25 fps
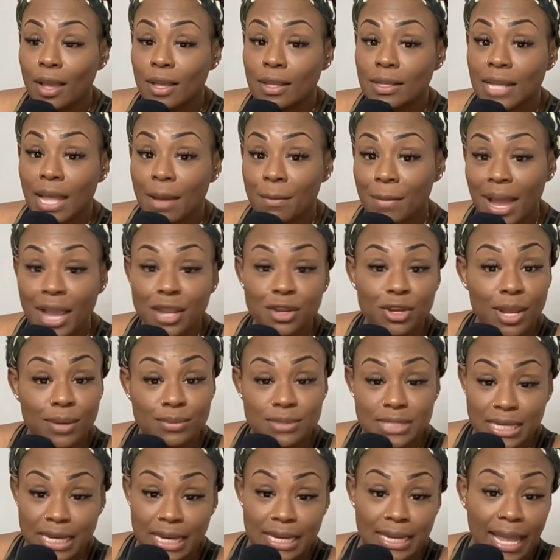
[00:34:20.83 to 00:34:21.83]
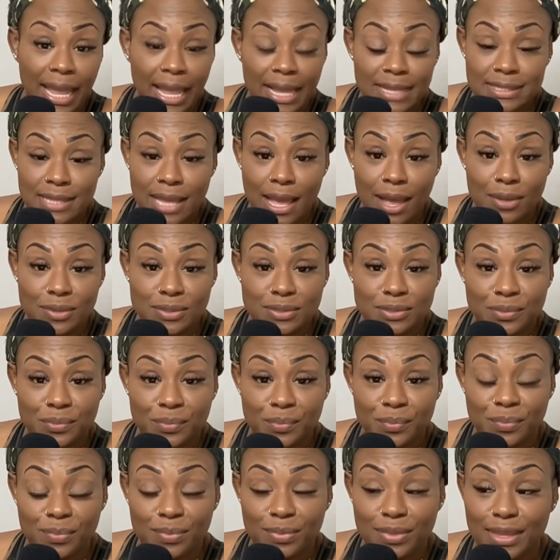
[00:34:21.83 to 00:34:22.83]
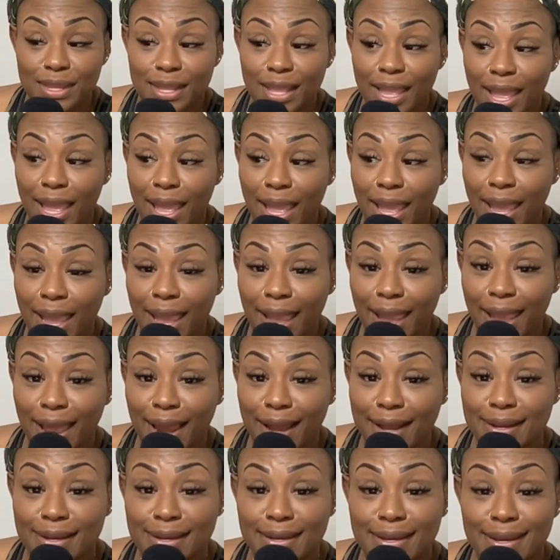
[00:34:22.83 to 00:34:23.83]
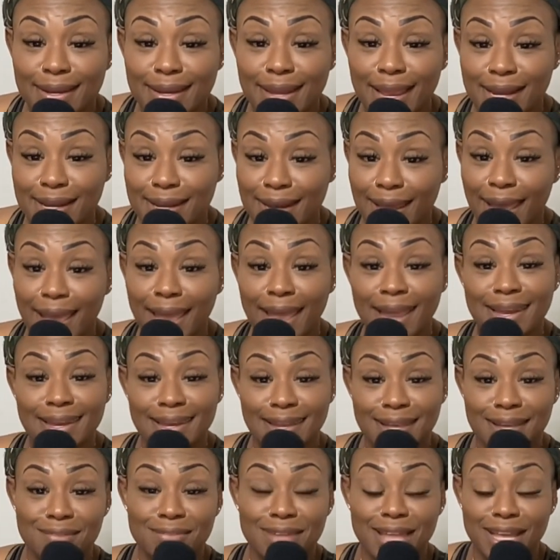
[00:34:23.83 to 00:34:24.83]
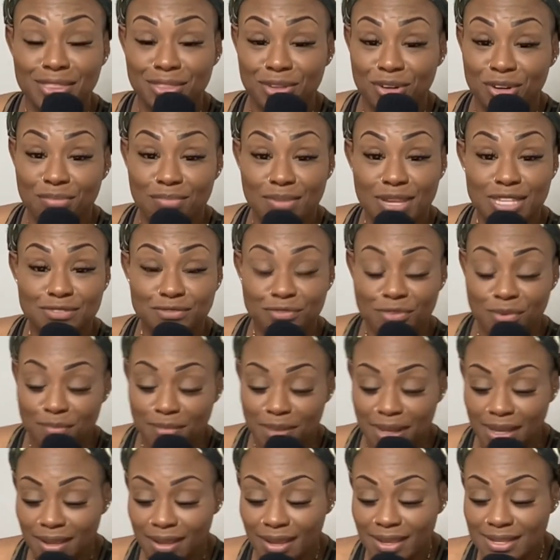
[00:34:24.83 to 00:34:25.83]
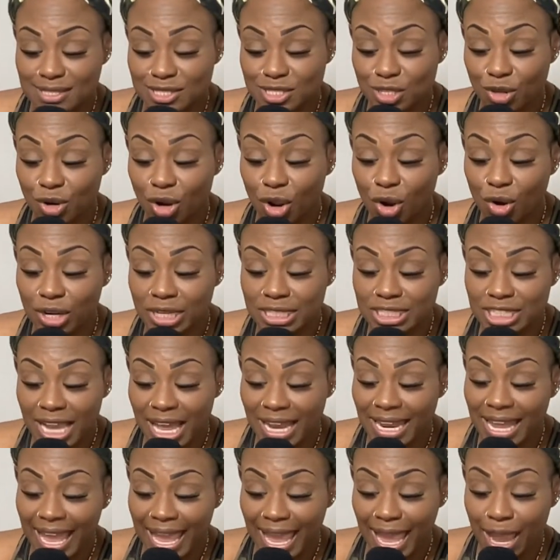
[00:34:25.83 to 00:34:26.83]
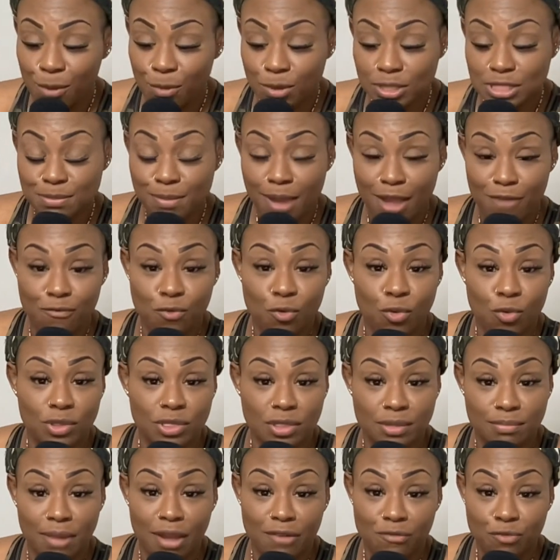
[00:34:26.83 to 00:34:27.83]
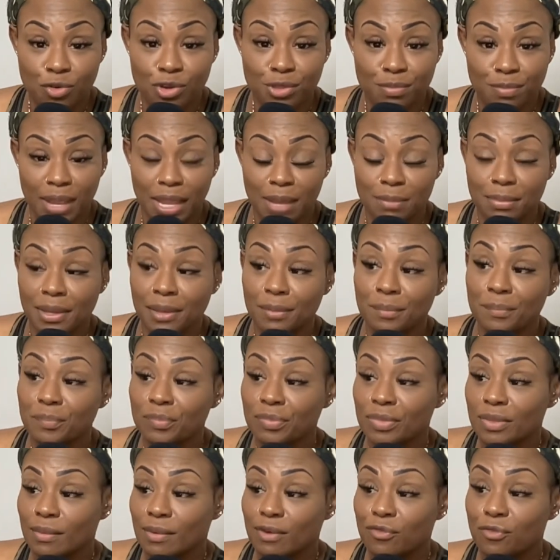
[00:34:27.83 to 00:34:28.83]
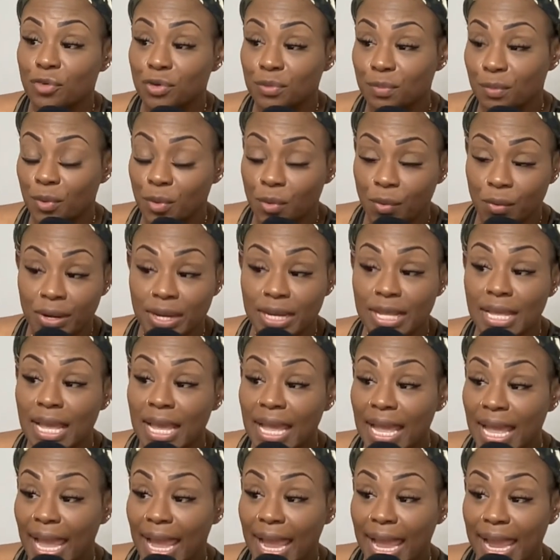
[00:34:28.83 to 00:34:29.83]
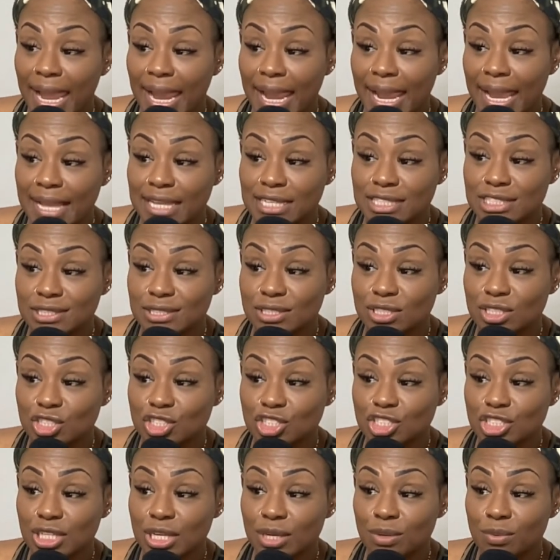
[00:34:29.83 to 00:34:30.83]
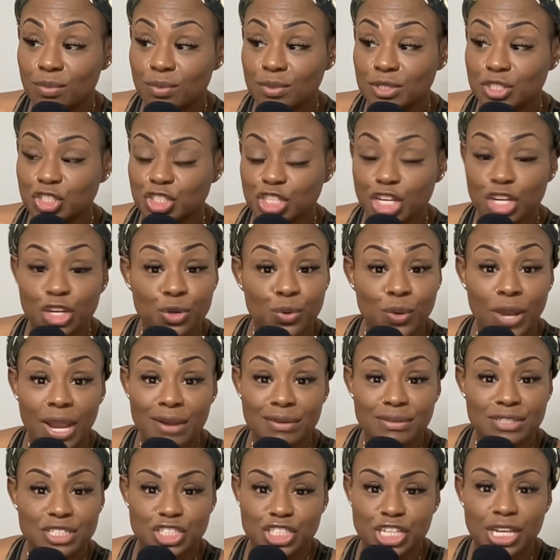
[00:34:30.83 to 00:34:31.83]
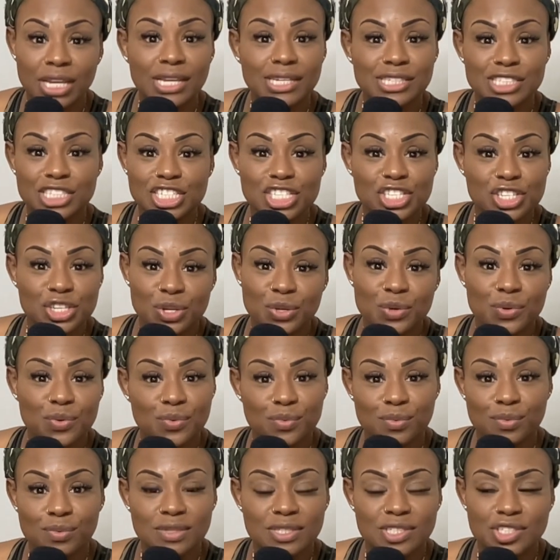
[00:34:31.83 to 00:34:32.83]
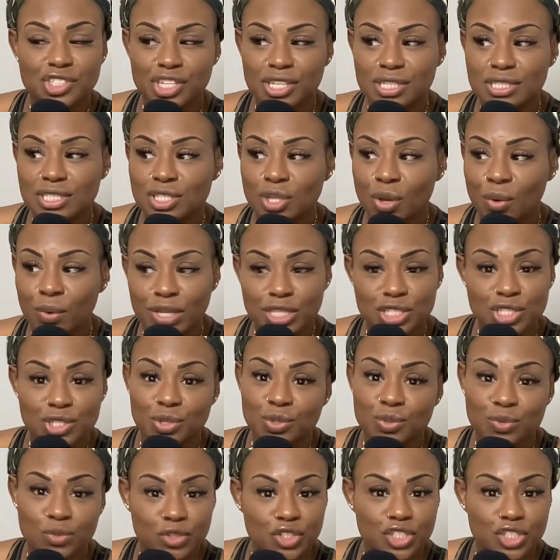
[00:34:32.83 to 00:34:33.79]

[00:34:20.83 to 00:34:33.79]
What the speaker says: Now, mind you, they was at their dad's house. And their dad lived like 30 minutes from me. So the only child I had was my fourth baby, my fourth born. And she knew she just knew. She's so in tune.